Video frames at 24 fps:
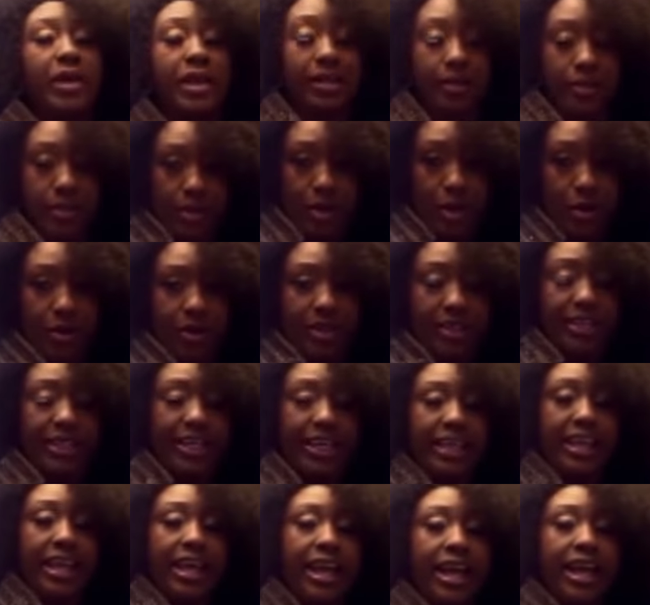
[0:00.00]
But
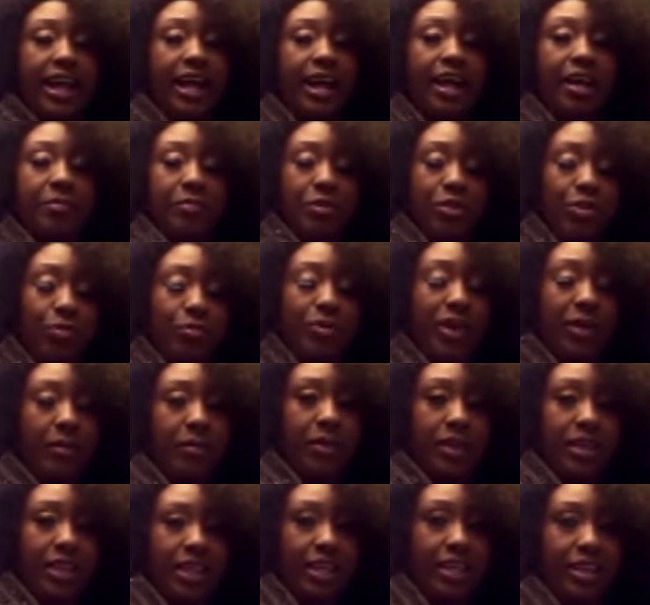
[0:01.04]
currently, um, you'll be
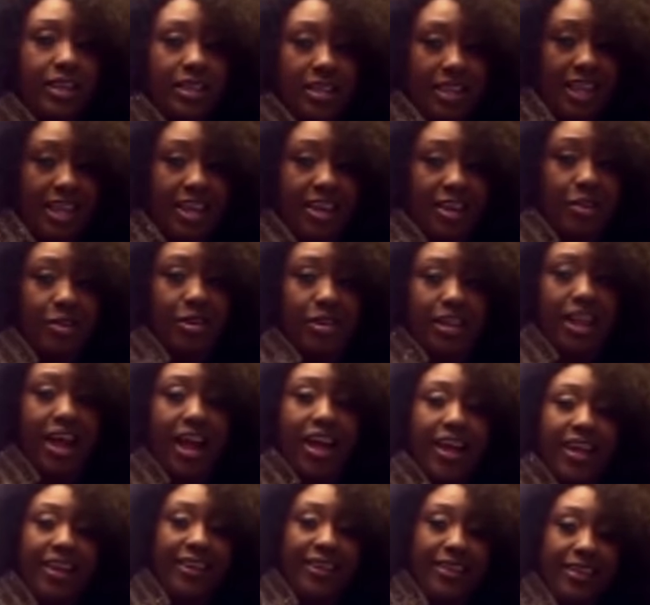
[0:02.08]
able to get, get it
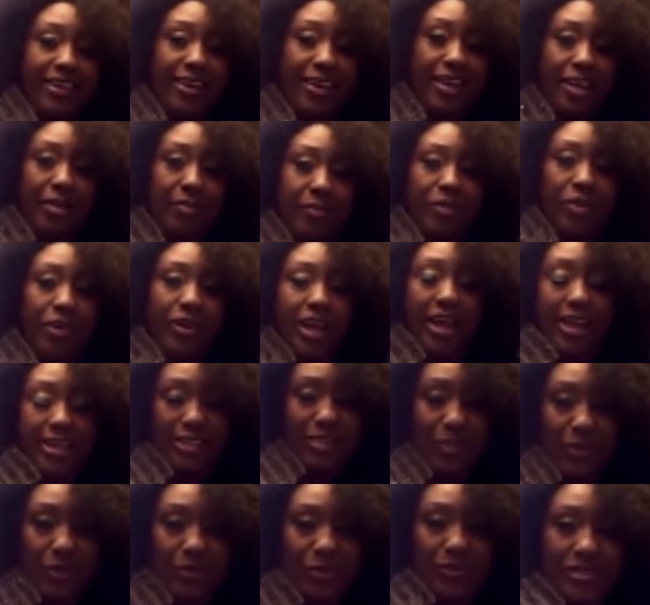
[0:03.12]
online um, on
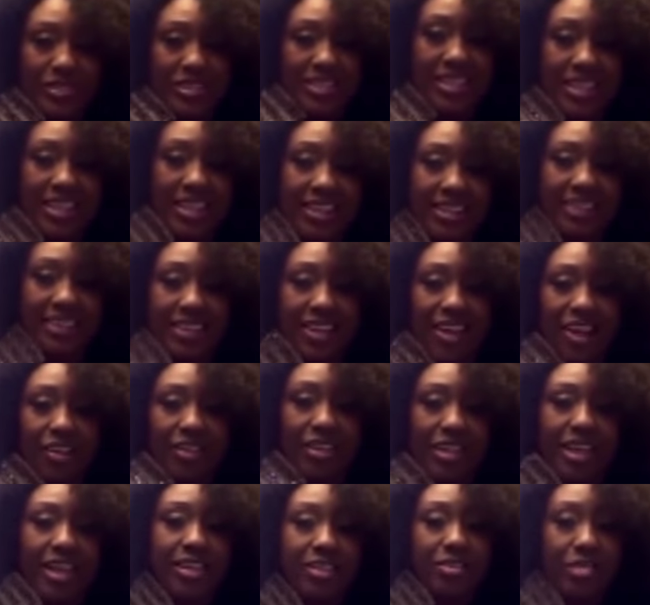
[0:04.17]
iTunes
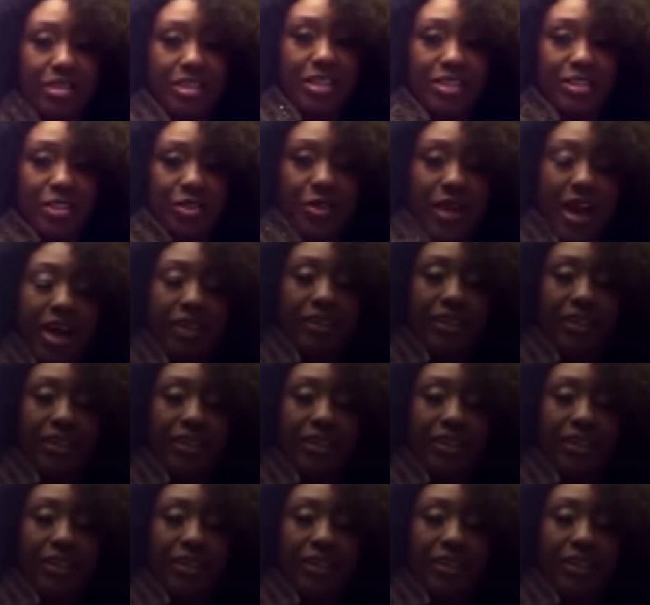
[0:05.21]
the other digital